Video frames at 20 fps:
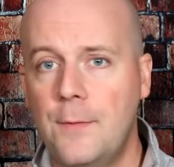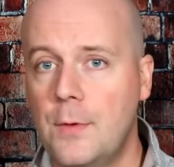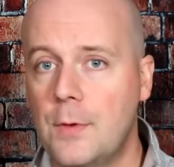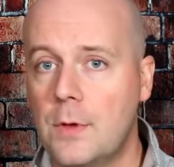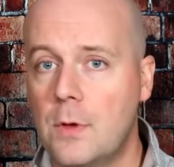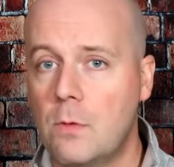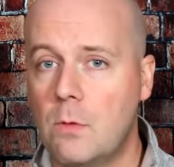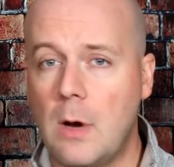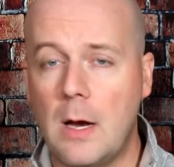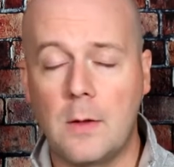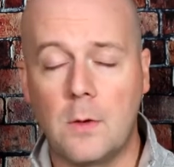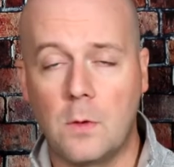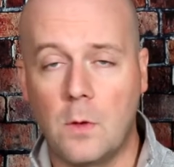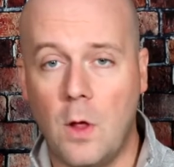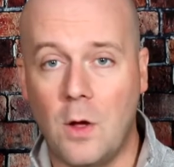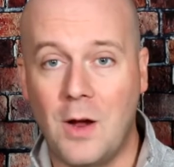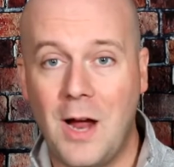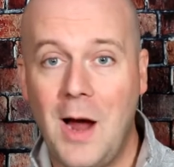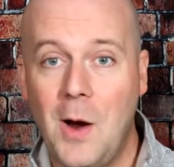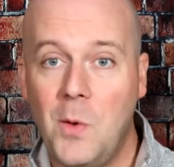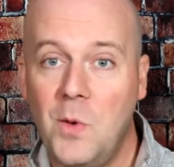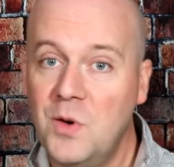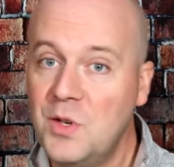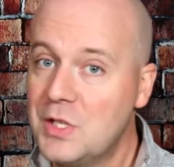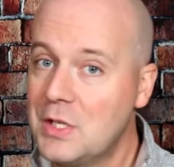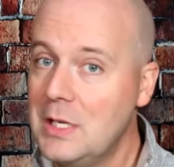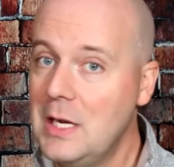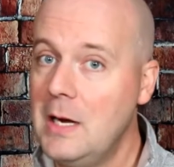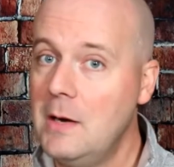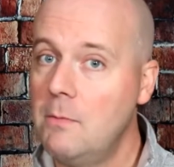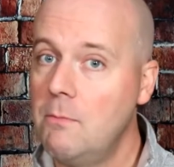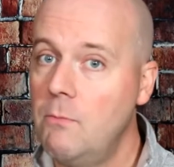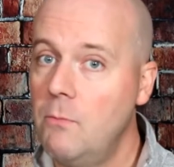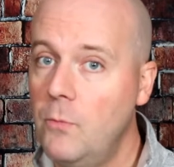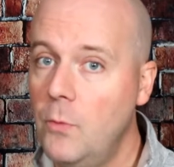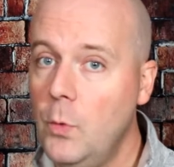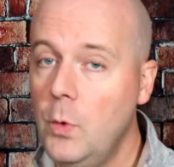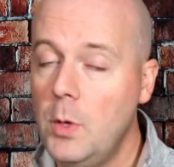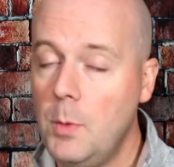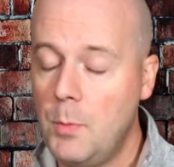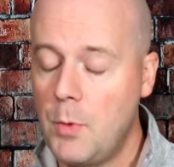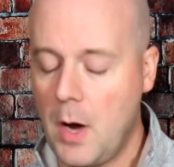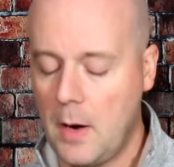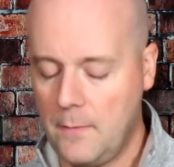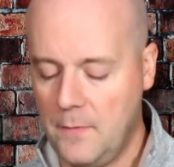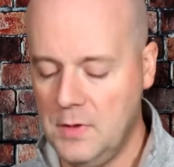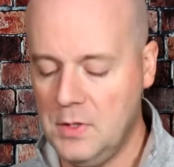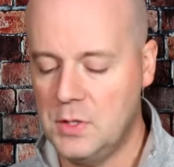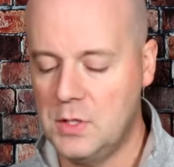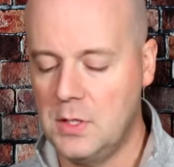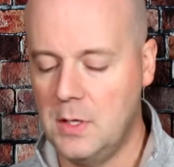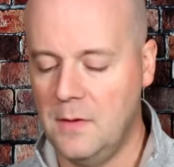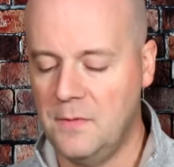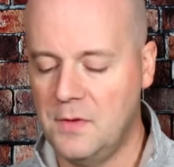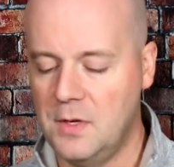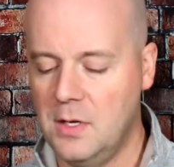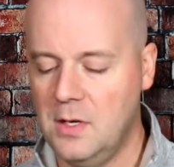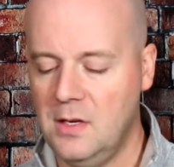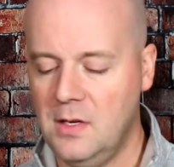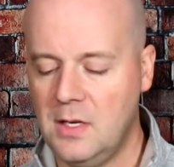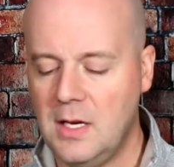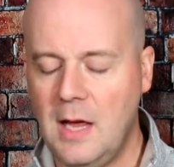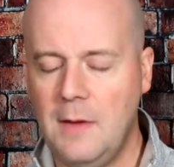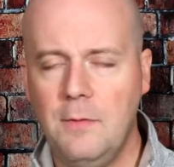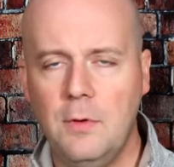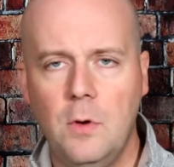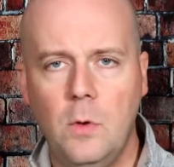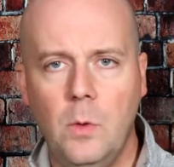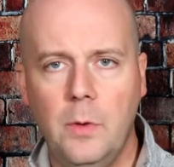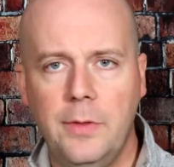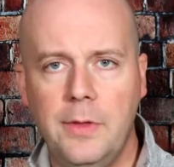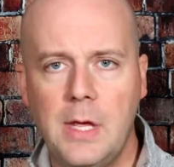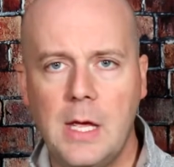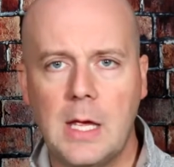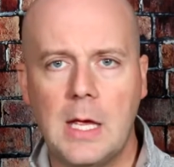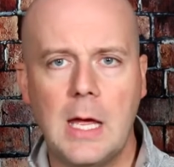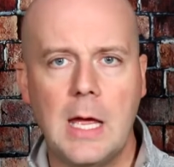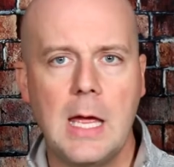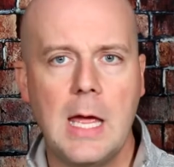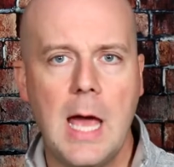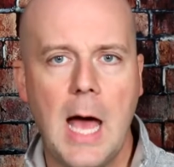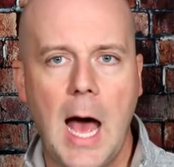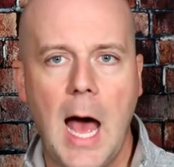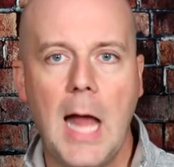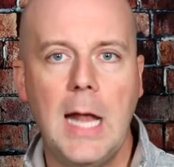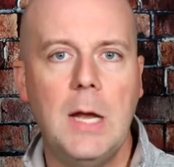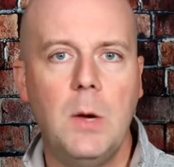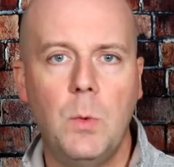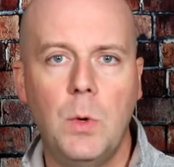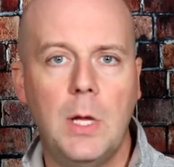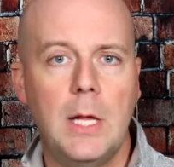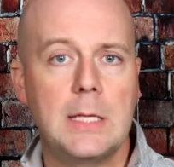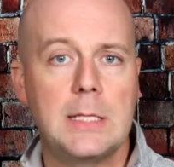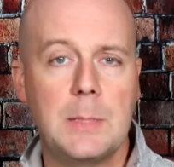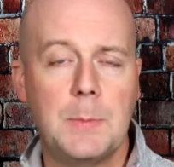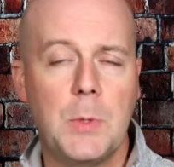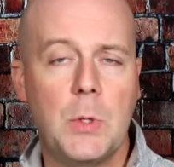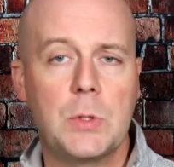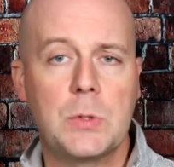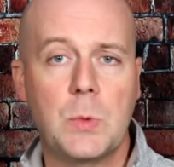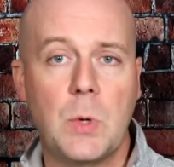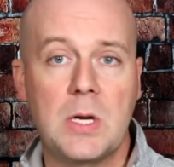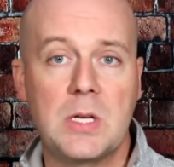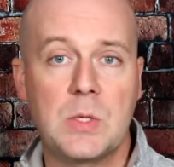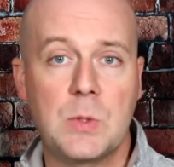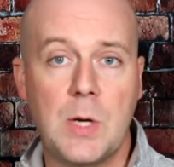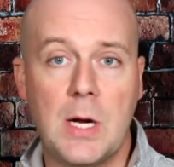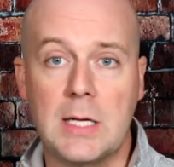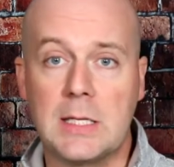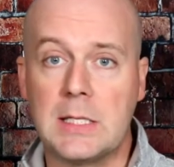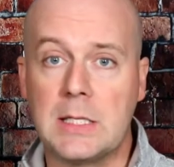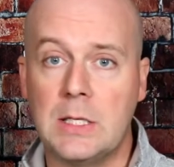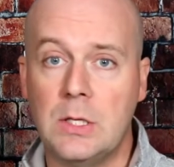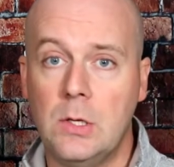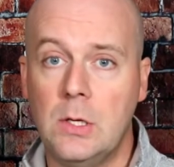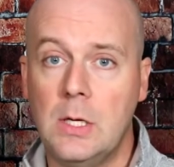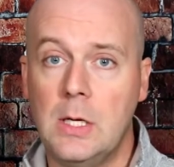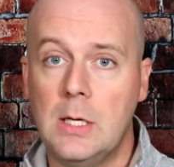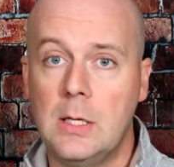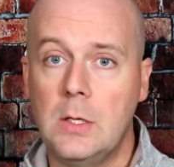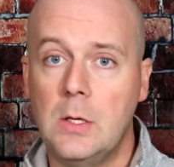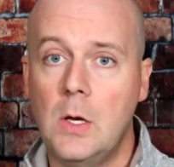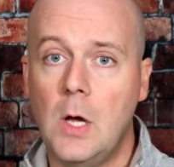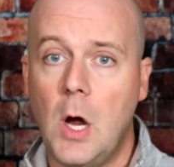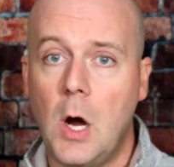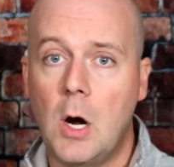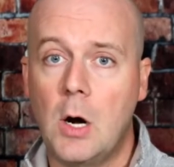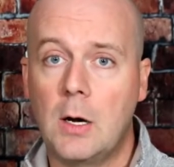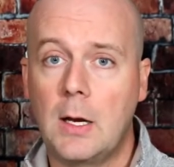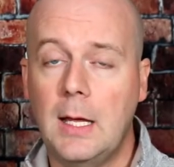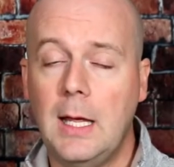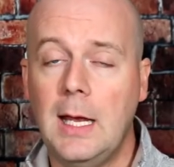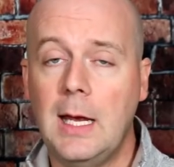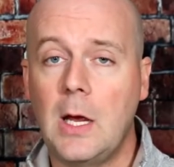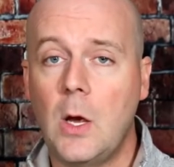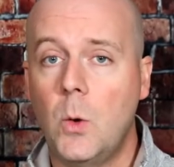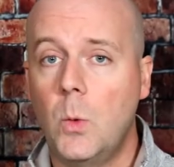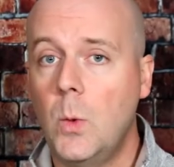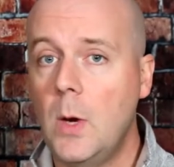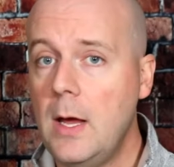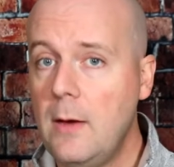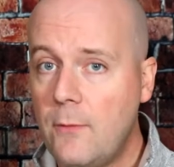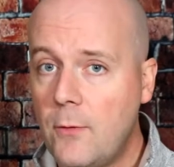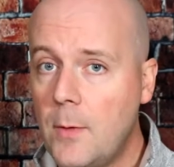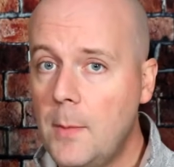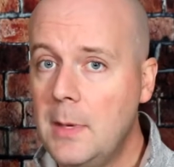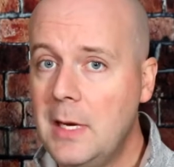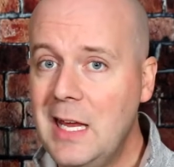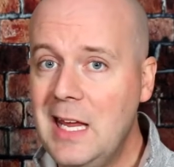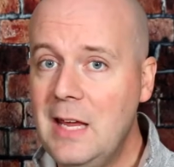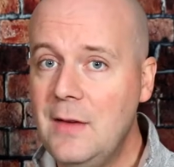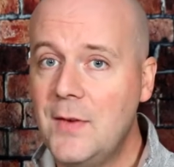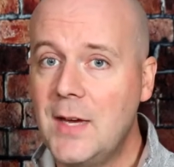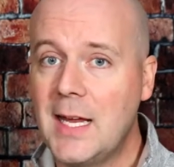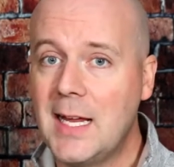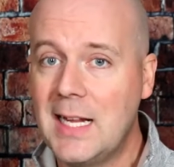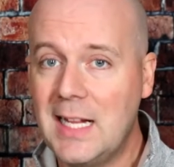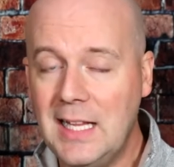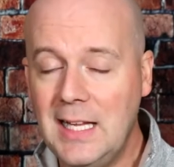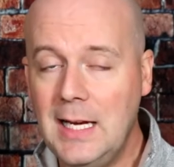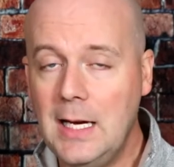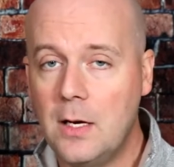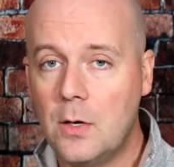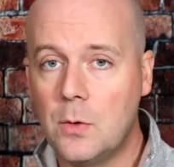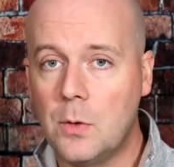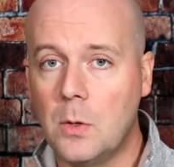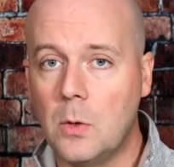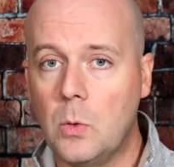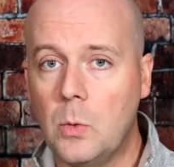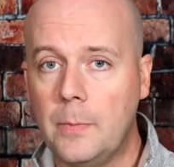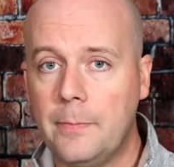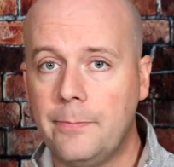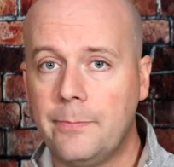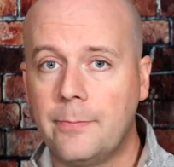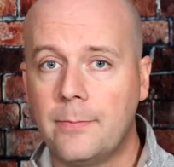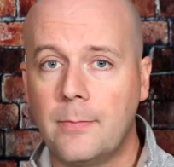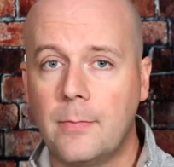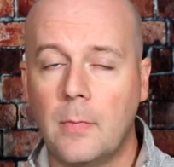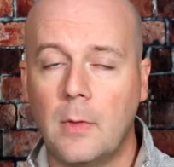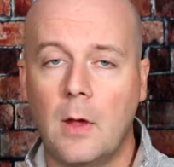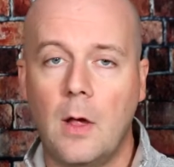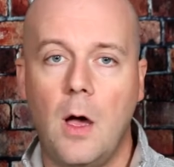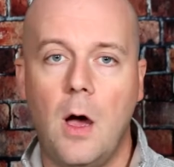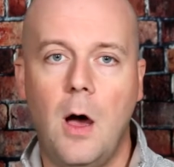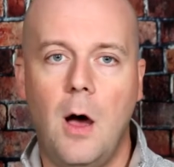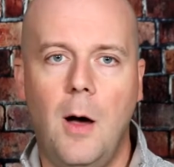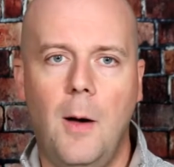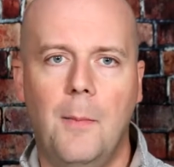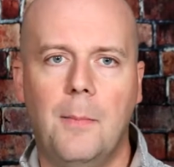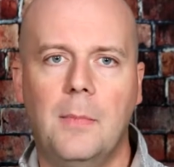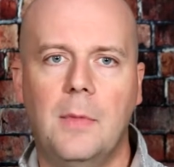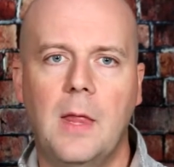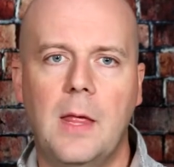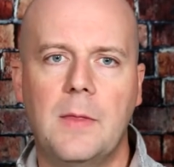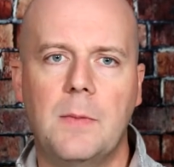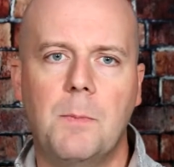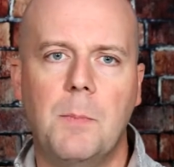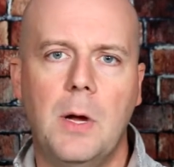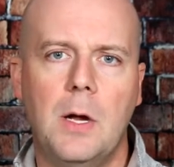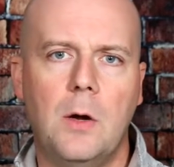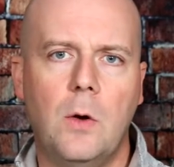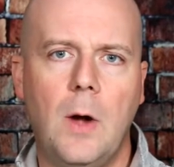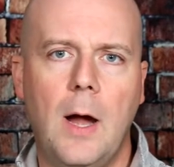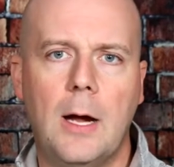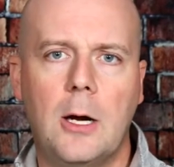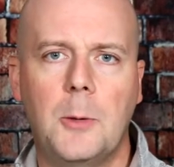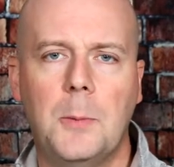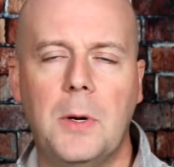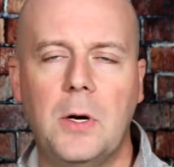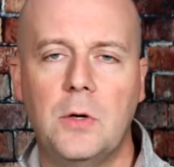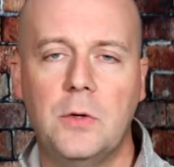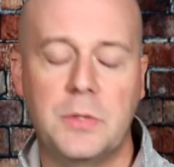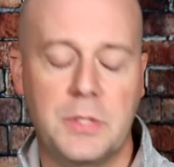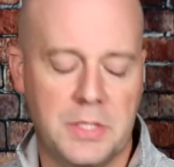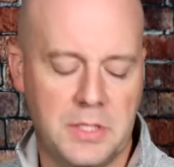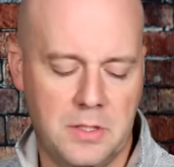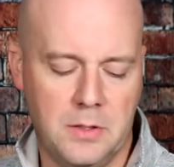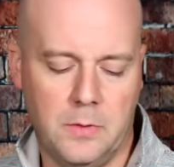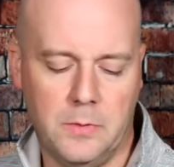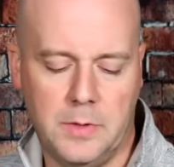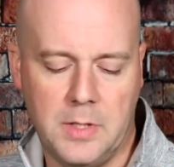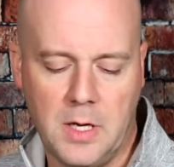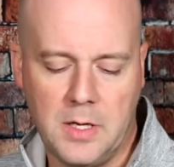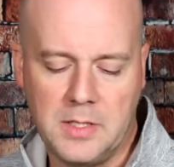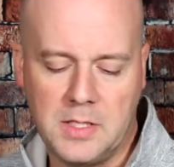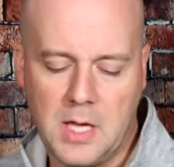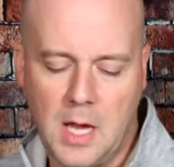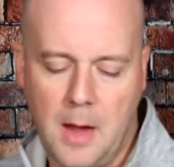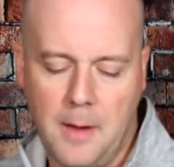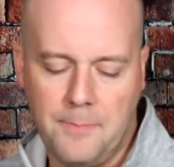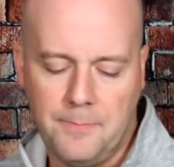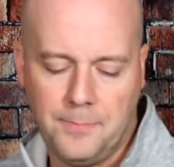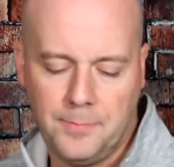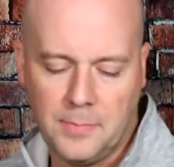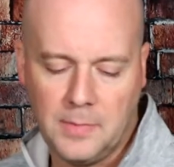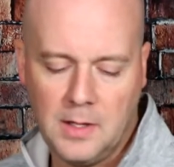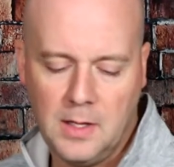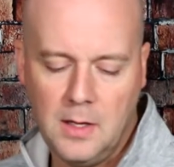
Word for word: for the rather long hours and for the breakfast shift. Kind of a cool thing. I didn't realize that most restaurants are getting away from an evening cleaning crew, um, but, but Cracker Barrel still does that.